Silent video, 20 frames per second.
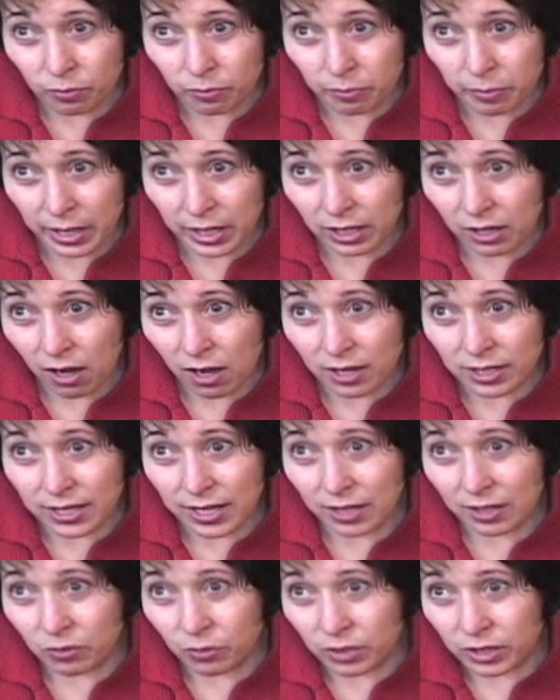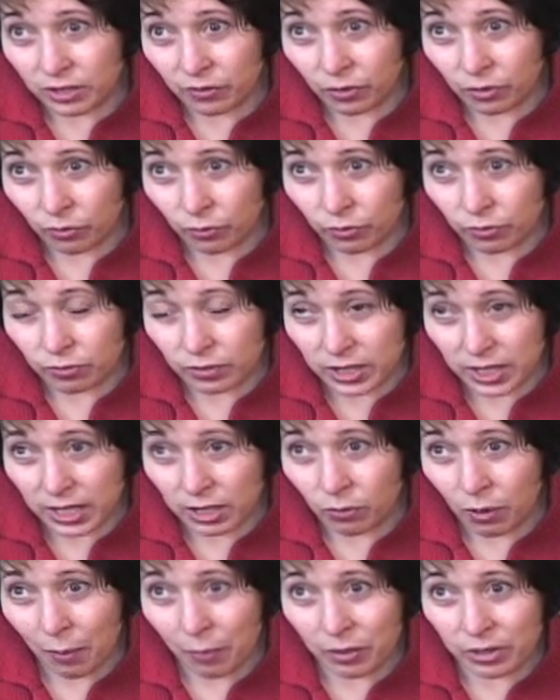made contact with different city
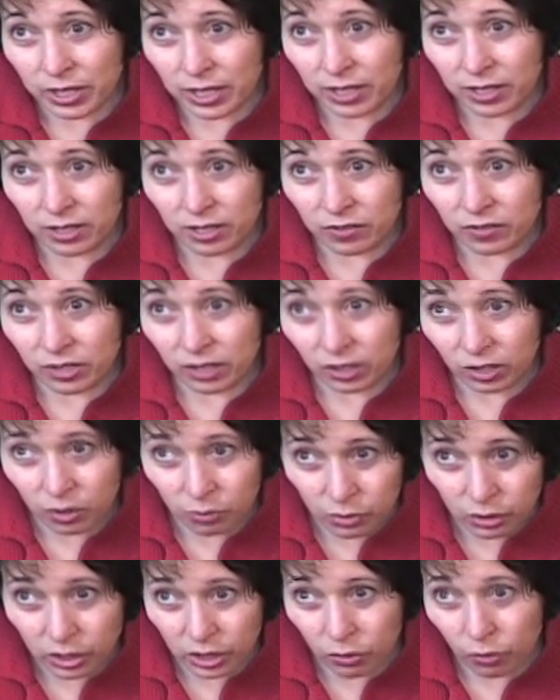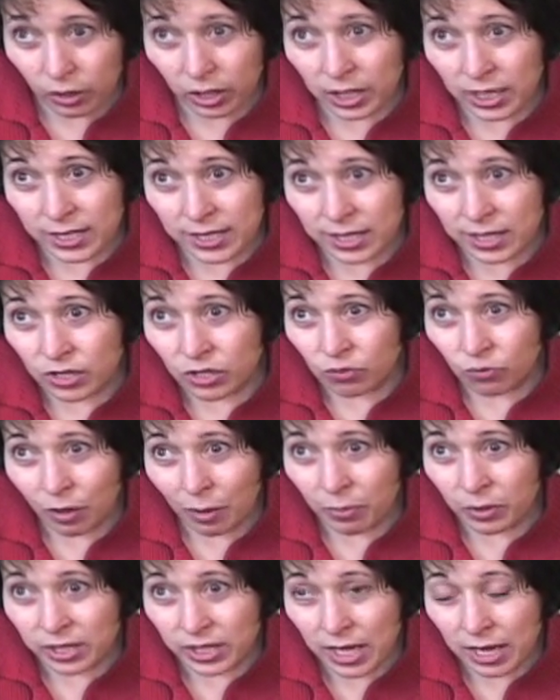representatives and community organization
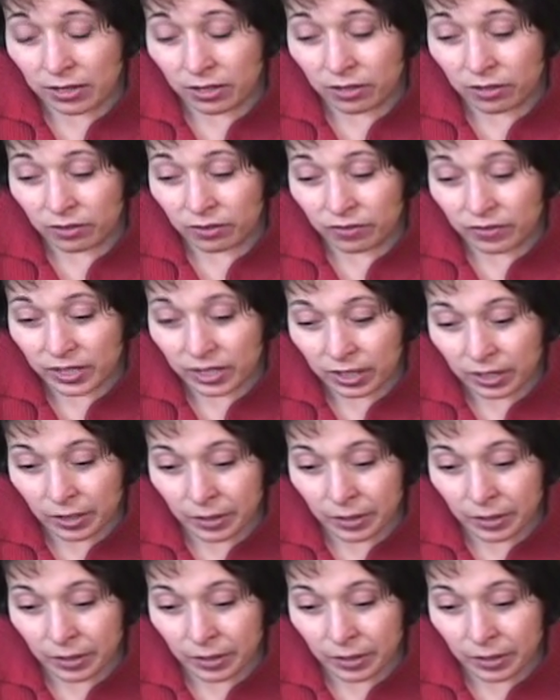representatives,